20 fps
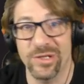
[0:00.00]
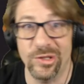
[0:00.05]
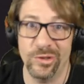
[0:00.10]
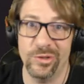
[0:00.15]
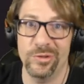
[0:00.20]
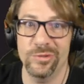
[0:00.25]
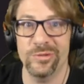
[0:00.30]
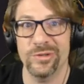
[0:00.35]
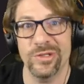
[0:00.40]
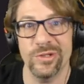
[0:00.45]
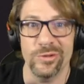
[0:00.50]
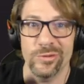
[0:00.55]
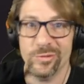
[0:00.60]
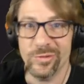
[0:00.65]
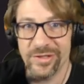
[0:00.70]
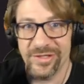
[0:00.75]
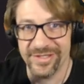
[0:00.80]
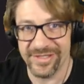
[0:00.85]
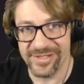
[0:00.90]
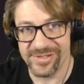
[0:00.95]
oh, Code
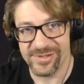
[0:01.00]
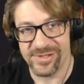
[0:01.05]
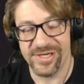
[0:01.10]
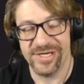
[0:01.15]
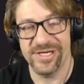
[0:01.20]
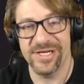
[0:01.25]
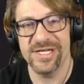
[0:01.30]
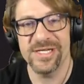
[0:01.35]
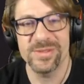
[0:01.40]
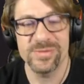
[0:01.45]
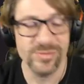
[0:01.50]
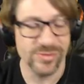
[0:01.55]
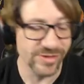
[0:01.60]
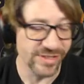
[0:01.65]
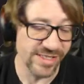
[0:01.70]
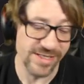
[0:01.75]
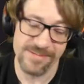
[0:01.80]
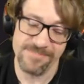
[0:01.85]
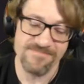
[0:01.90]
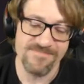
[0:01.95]
wanted to try an exploit.
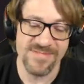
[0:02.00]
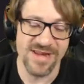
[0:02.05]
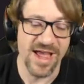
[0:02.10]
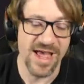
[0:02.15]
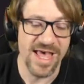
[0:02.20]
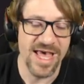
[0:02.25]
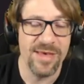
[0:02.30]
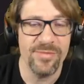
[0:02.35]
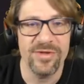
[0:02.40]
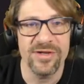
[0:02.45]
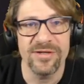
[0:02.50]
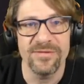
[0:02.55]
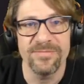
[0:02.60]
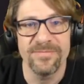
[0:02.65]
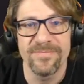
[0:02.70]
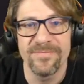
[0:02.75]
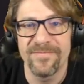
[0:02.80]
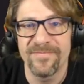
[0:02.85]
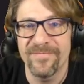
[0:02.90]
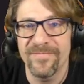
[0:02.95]
Not happening.
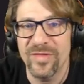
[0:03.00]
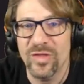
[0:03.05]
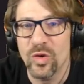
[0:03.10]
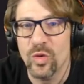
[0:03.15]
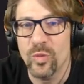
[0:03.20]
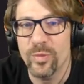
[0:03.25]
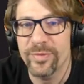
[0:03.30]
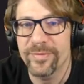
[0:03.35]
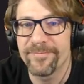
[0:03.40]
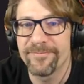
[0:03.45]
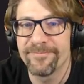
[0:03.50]
Nope.